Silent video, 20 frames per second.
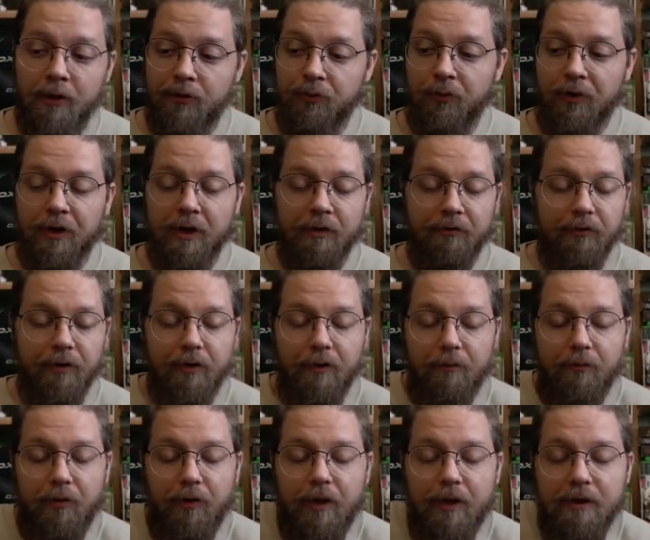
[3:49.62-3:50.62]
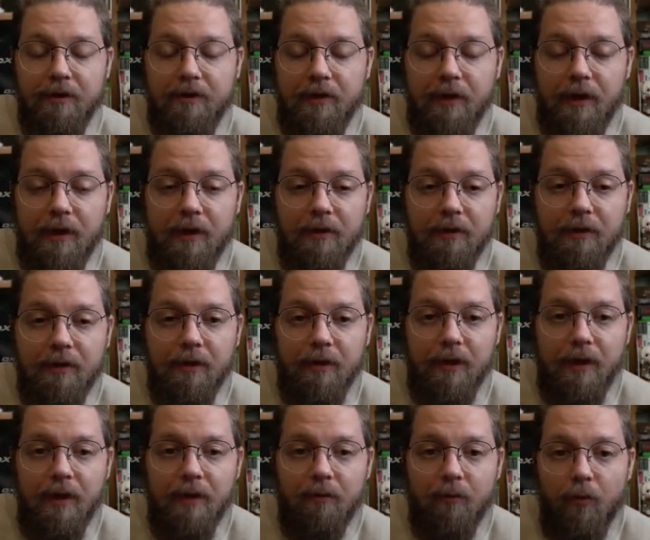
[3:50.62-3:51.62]
20 different things to get into the
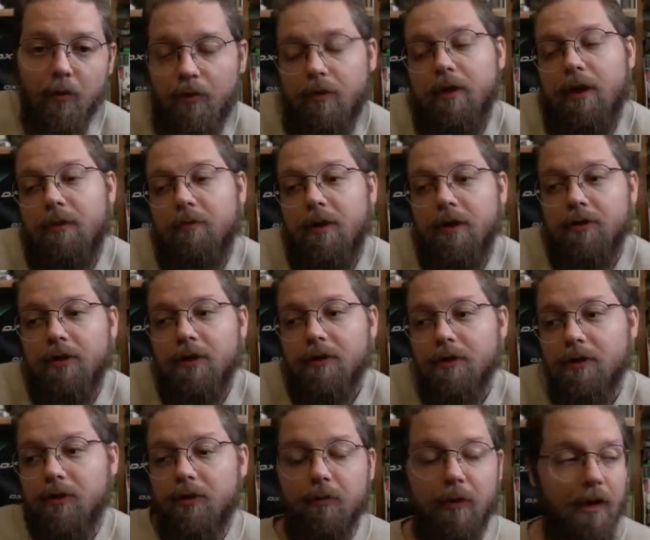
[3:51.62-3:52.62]
game, like my dressing room.